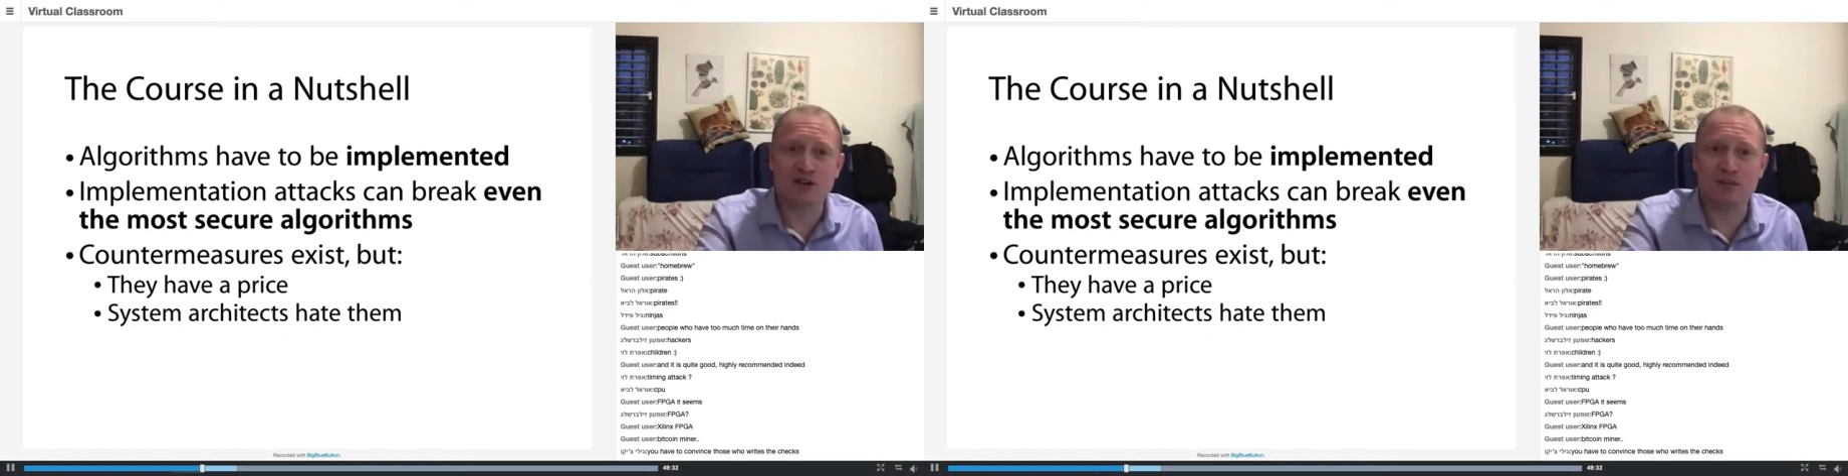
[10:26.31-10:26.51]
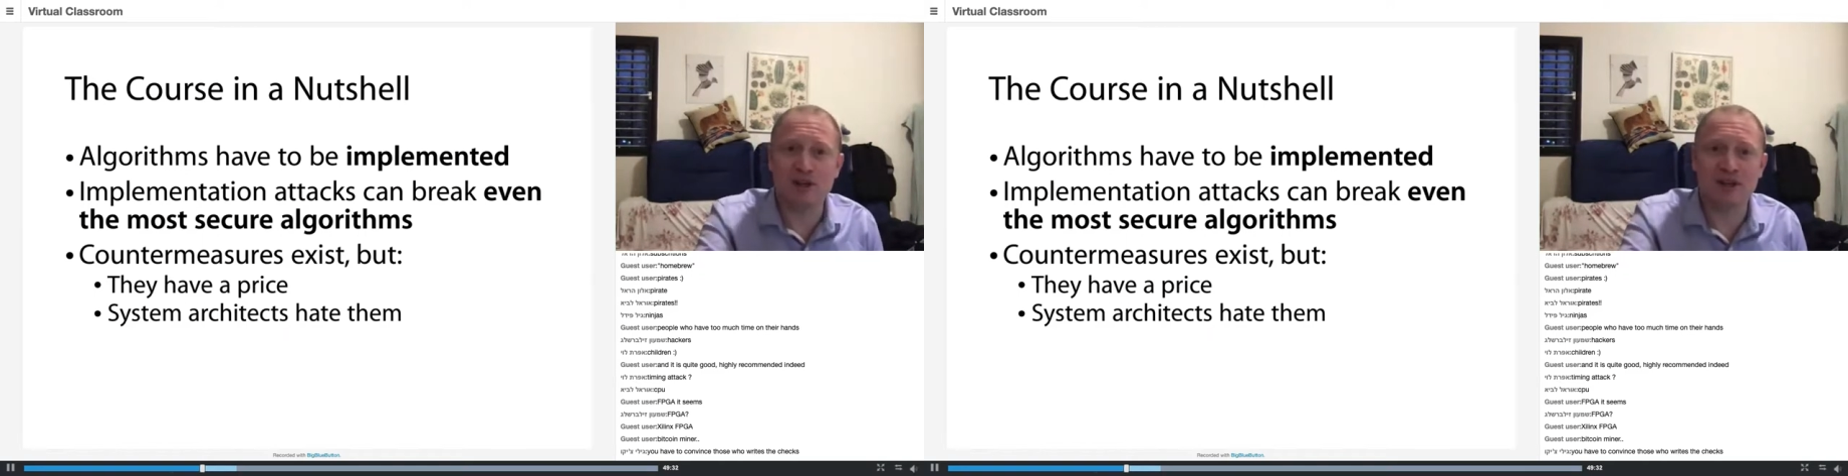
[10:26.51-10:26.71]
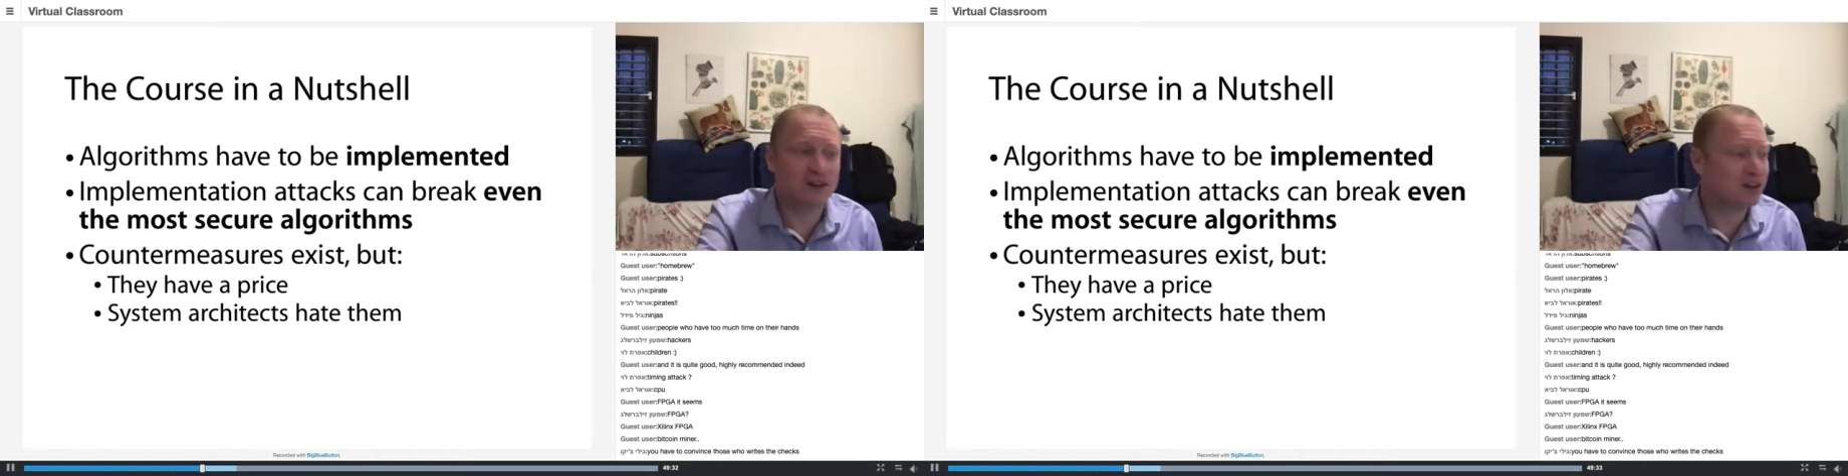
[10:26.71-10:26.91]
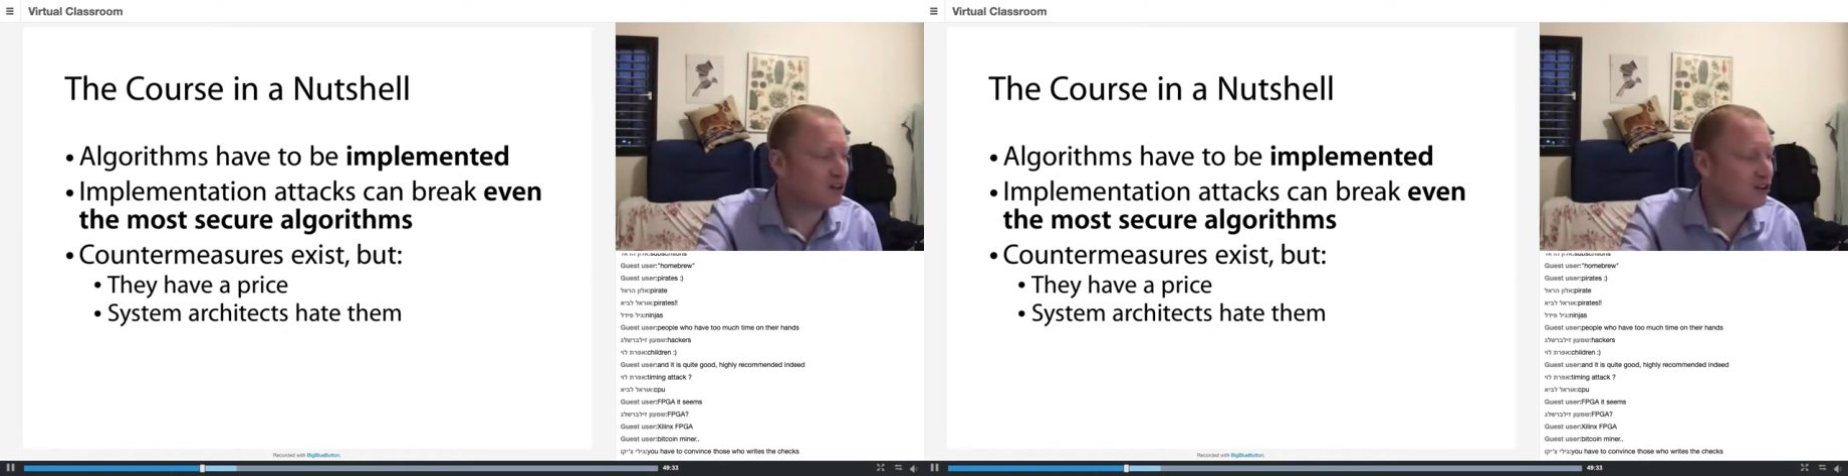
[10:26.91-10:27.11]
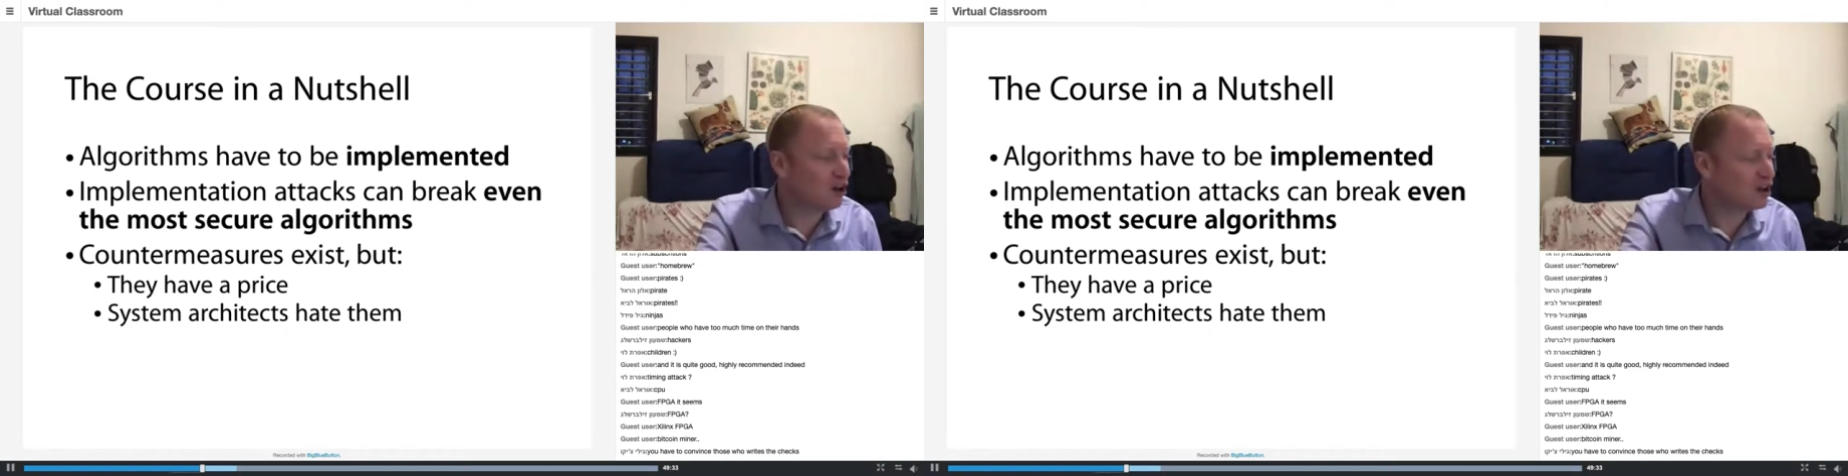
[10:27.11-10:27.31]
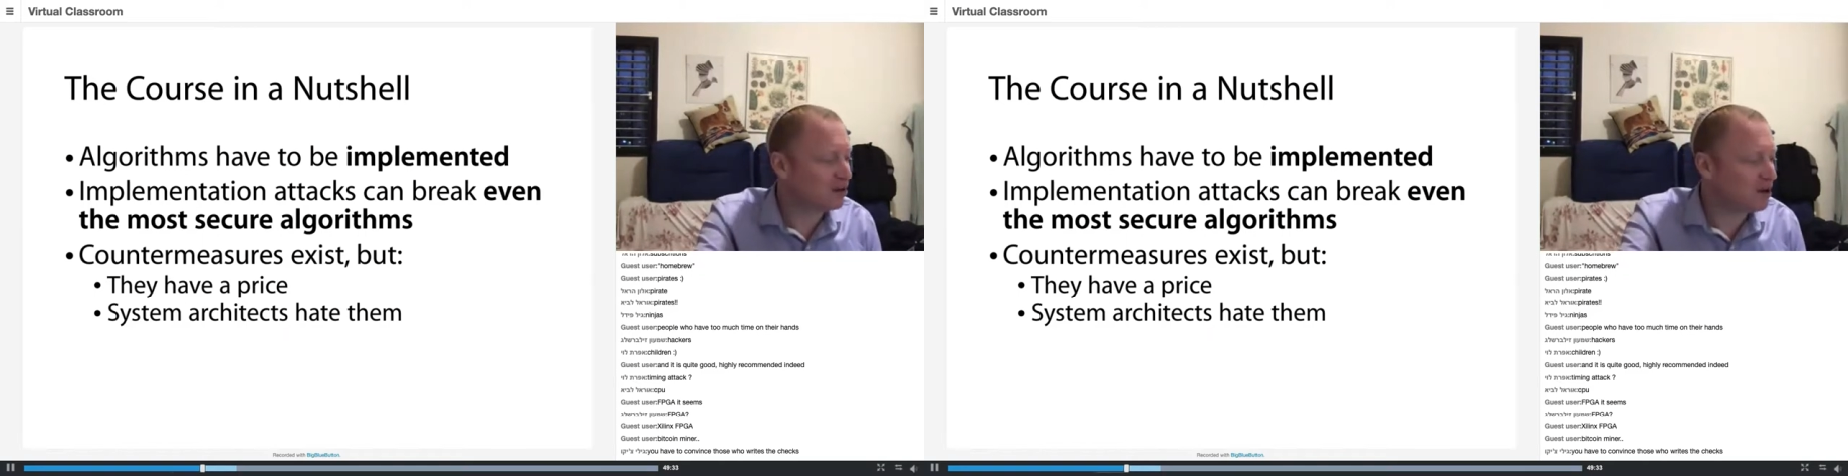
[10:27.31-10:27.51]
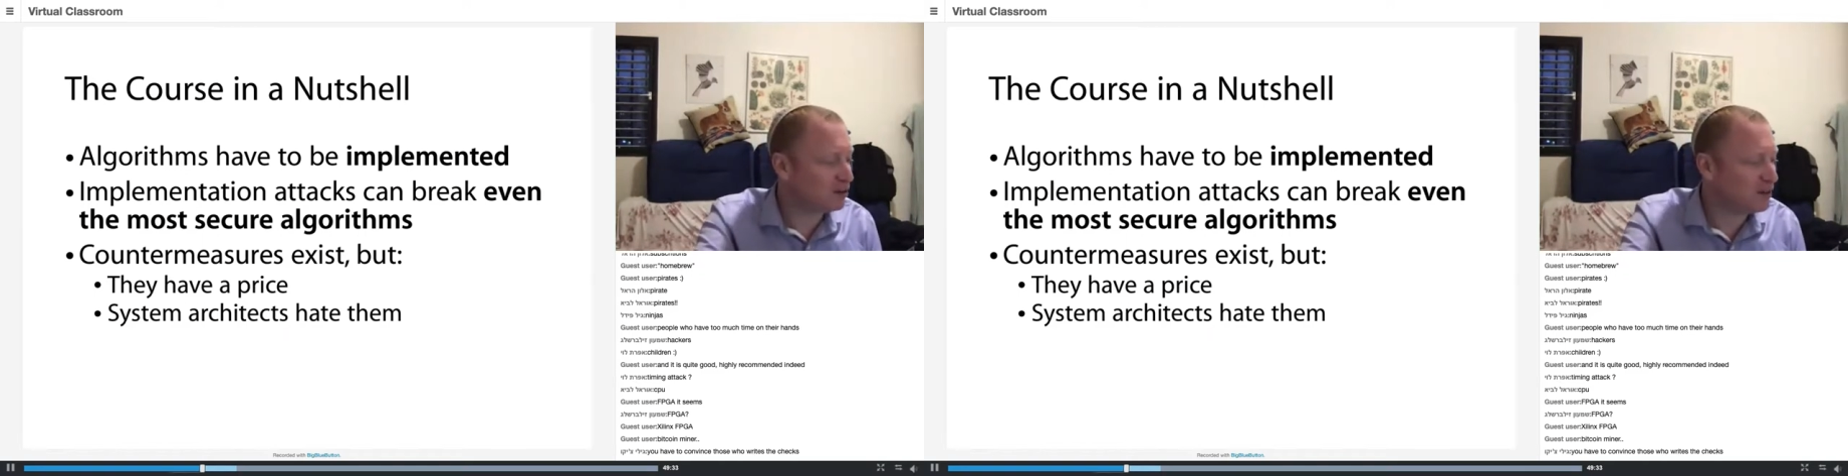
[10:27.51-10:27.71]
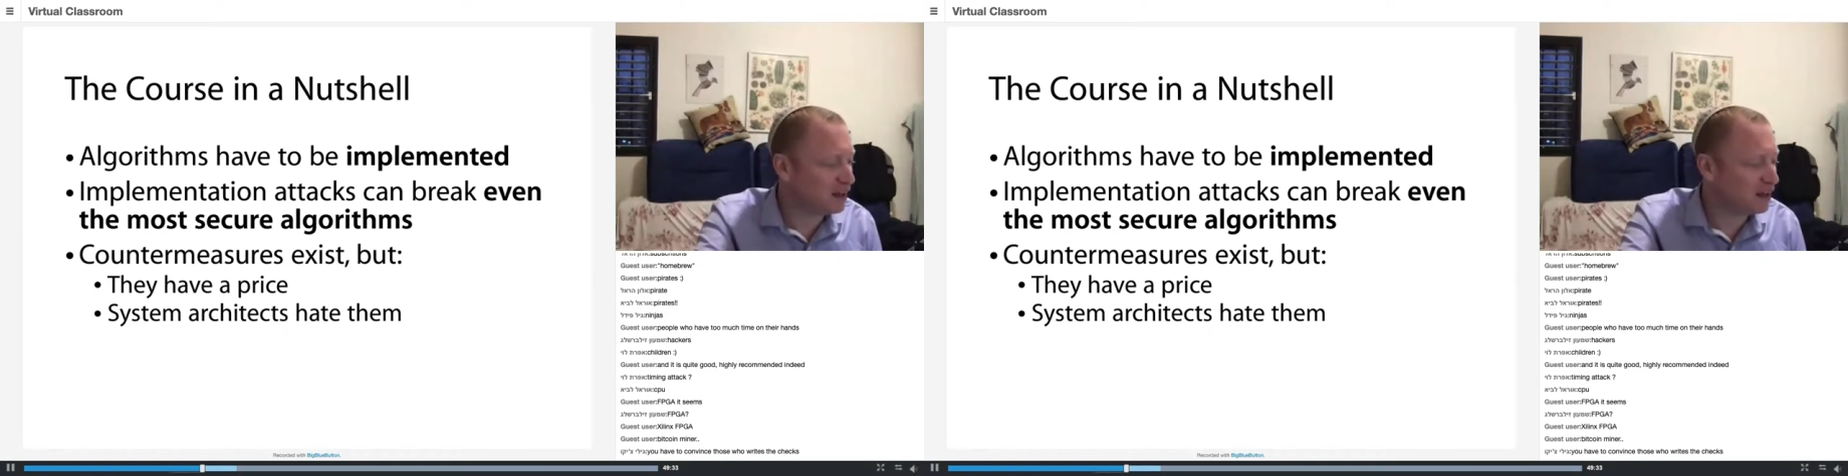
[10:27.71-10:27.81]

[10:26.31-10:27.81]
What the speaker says: we're going to have a